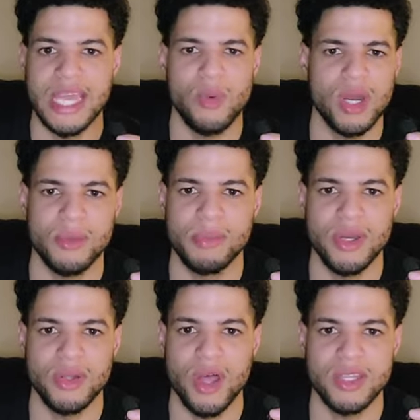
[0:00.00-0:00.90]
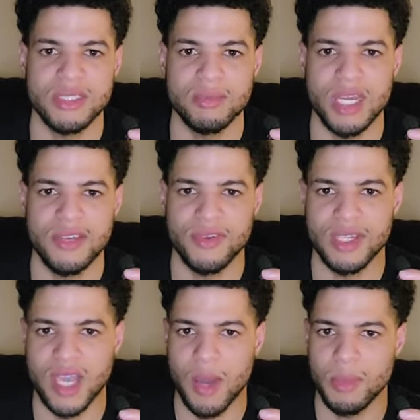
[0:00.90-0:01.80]
they want to build all this money for
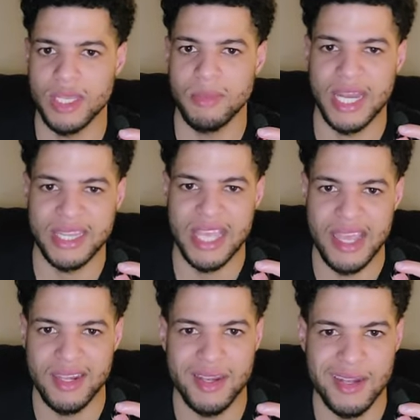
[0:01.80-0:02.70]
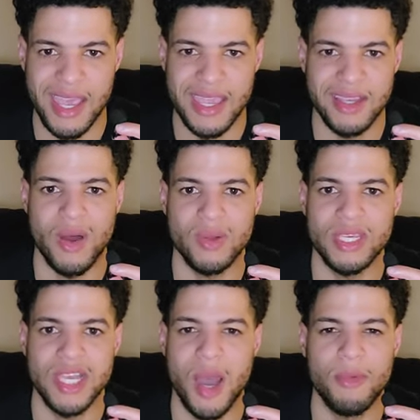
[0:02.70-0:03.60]
the company but at the end of the day
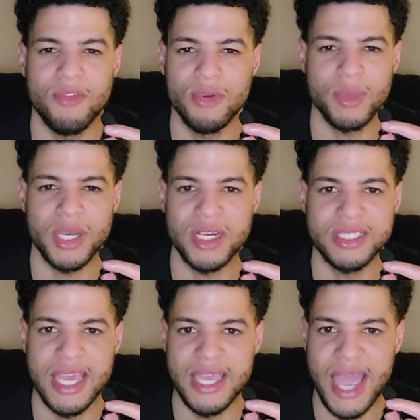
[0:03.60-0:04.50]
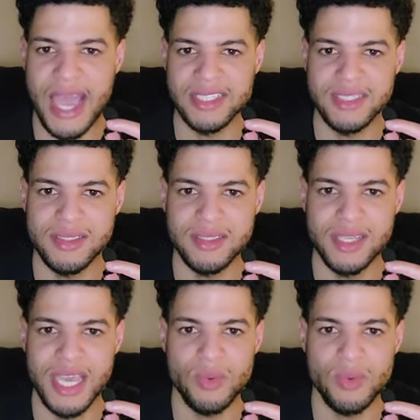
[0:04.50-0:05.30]
only a couple of them are going to take action